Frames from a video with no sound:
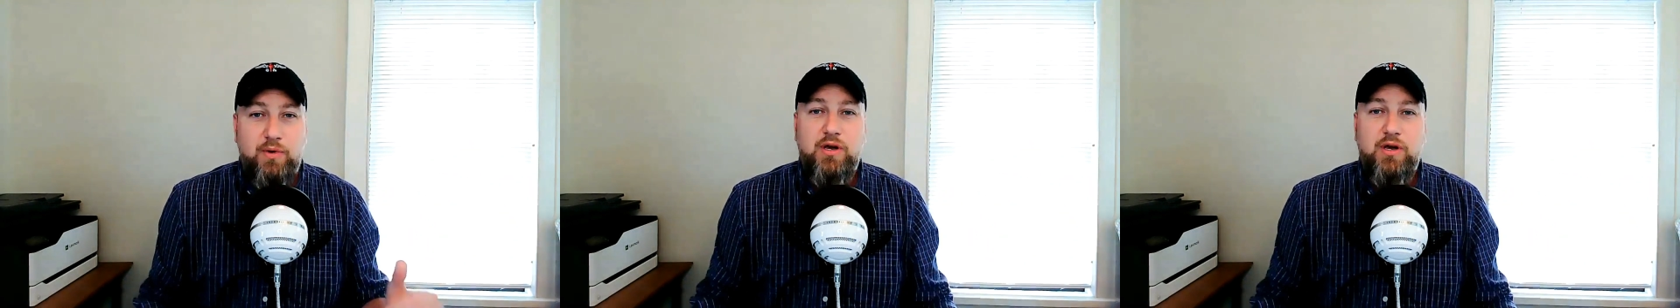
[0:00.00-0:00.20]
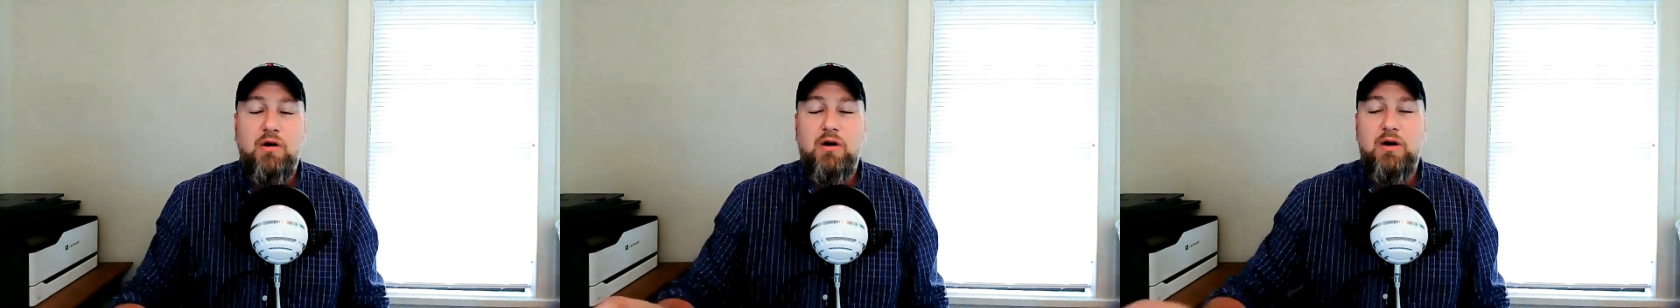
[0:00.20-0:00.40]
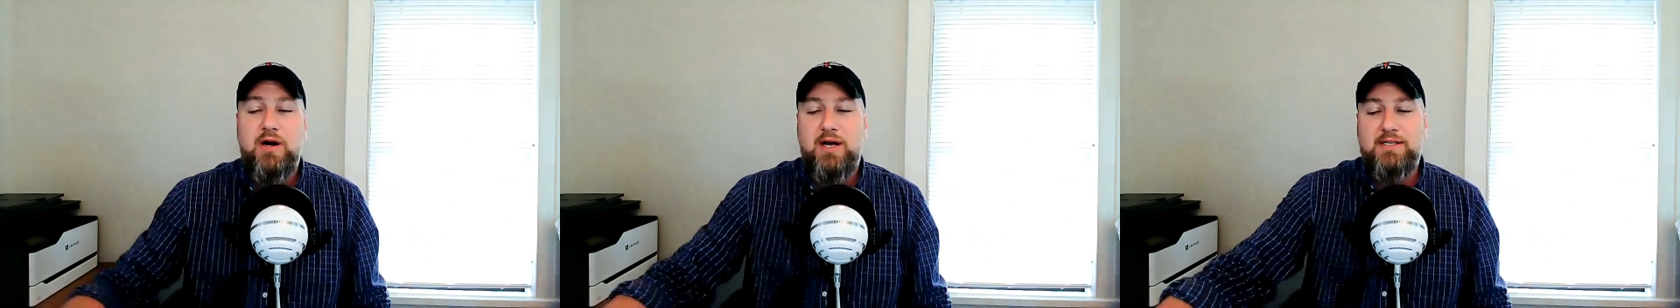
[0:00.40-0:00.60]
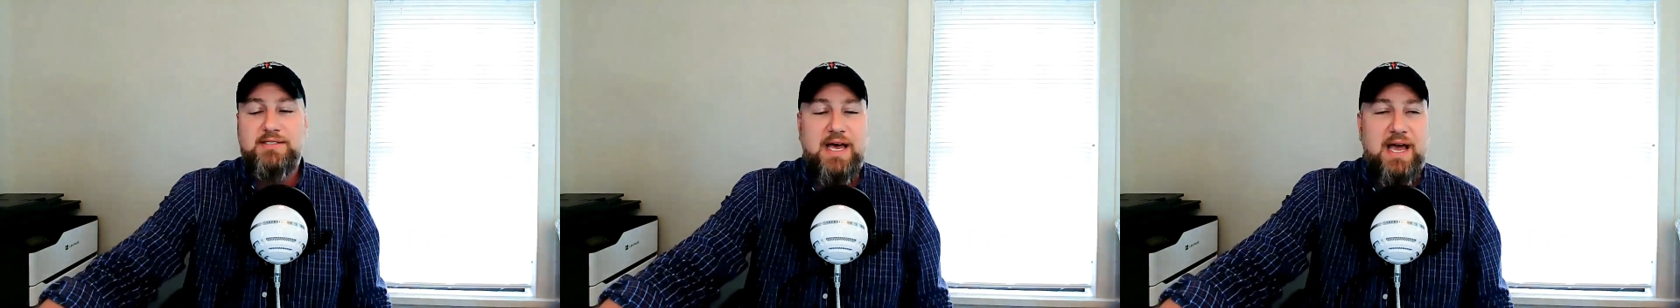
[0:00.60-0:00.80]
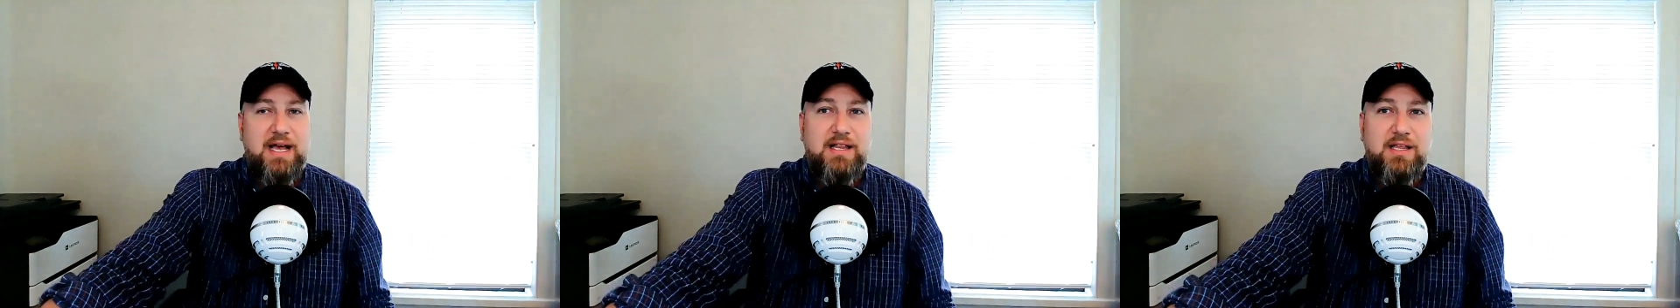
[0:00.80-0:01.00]
we are
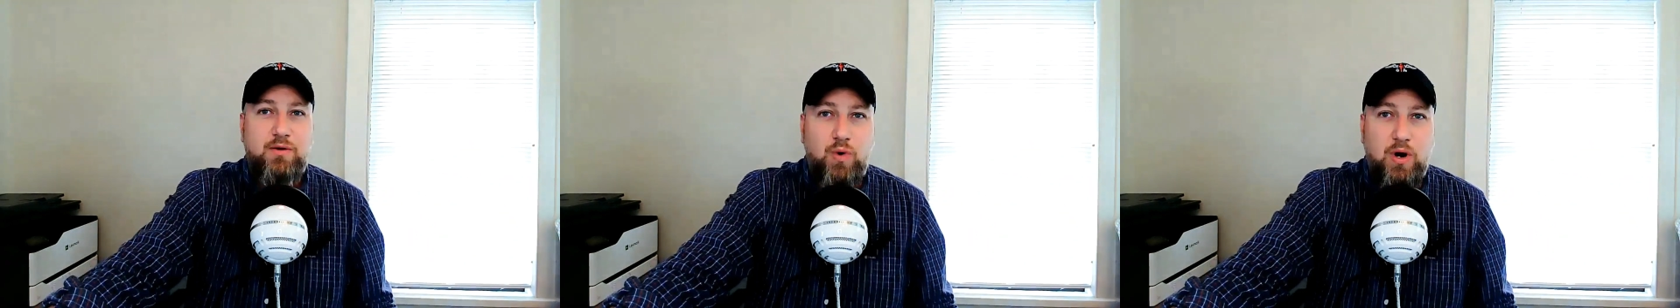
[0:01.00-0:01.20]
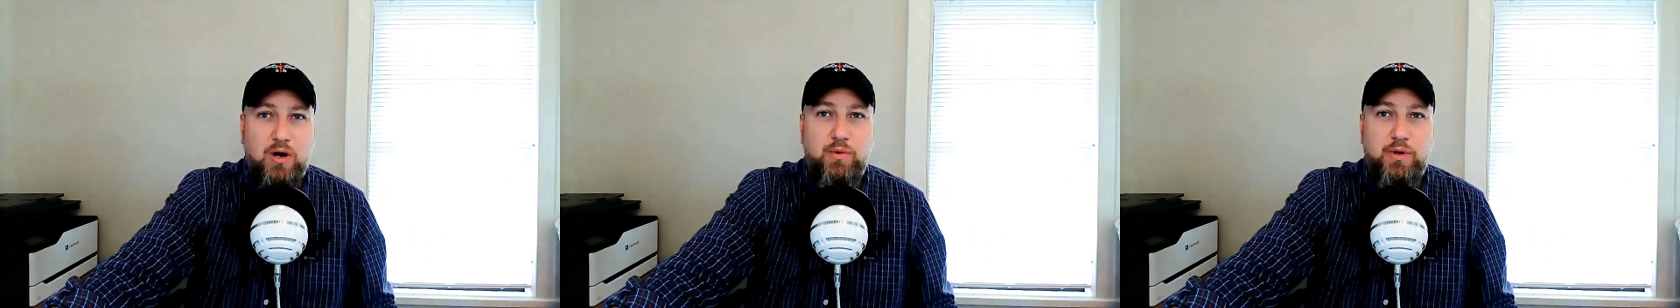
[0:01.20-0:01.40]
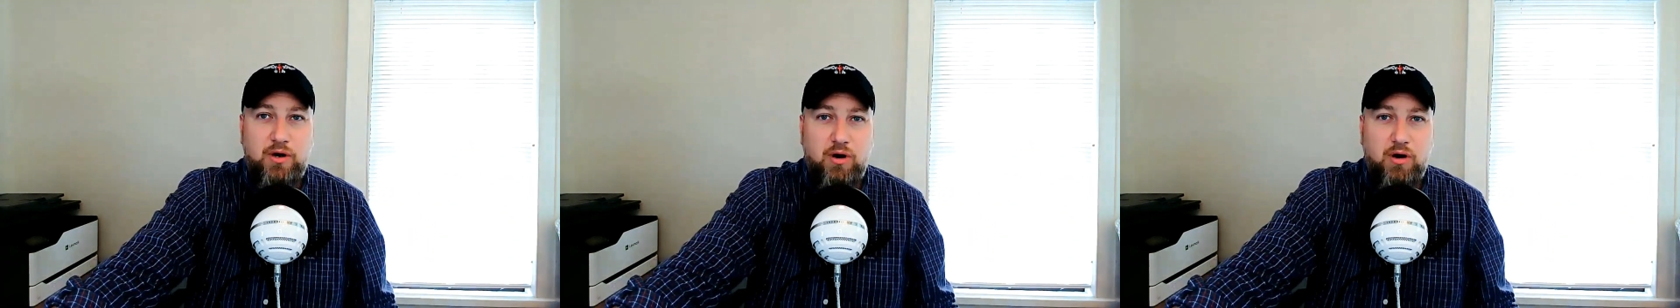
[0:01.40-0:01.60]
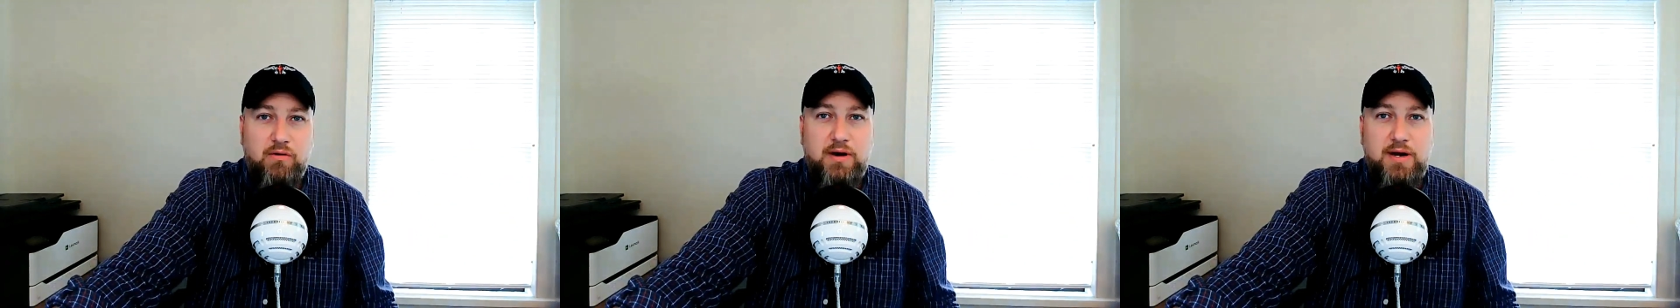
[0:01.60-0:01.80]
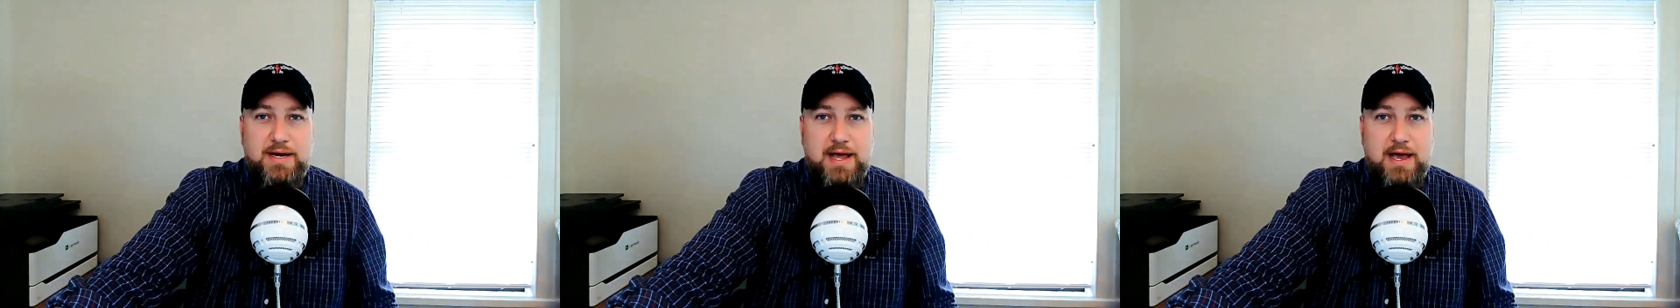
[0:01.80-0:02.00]
exactly where we
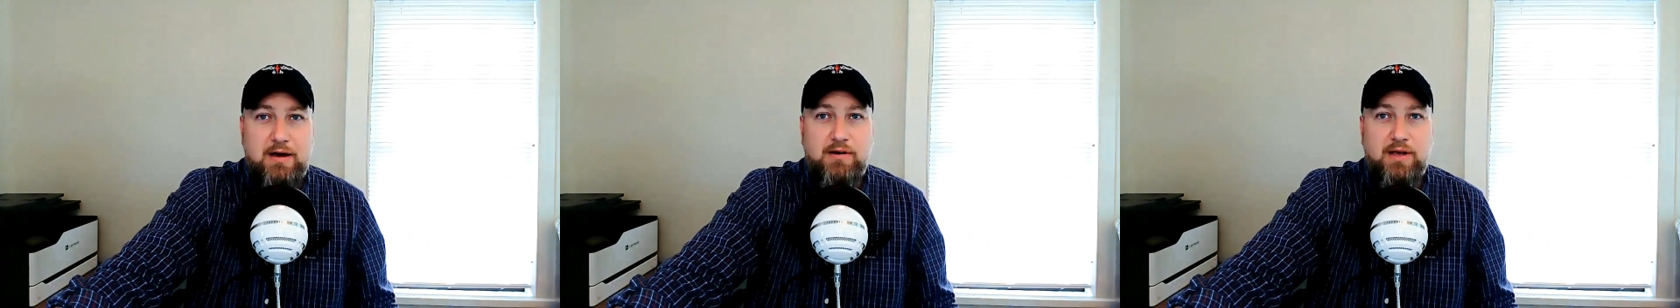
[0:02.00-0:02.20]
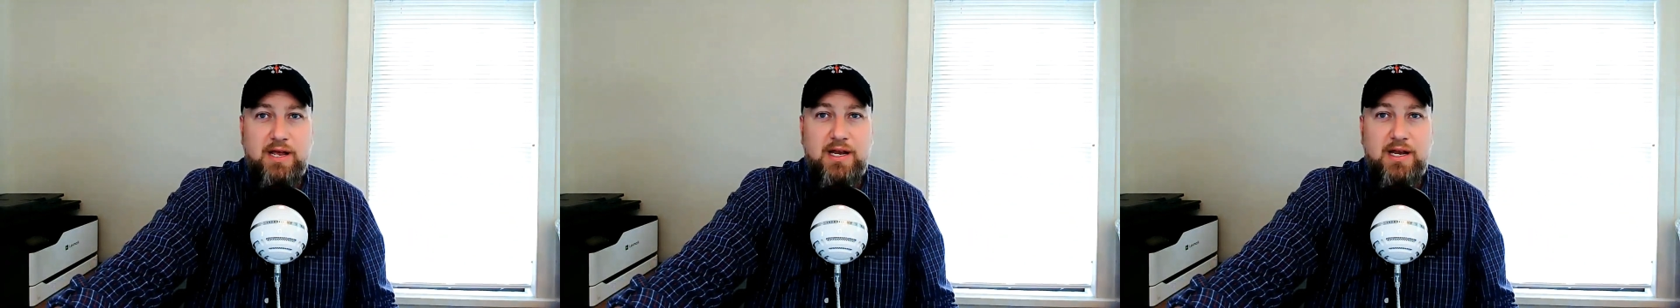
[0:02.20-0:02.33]
are right now.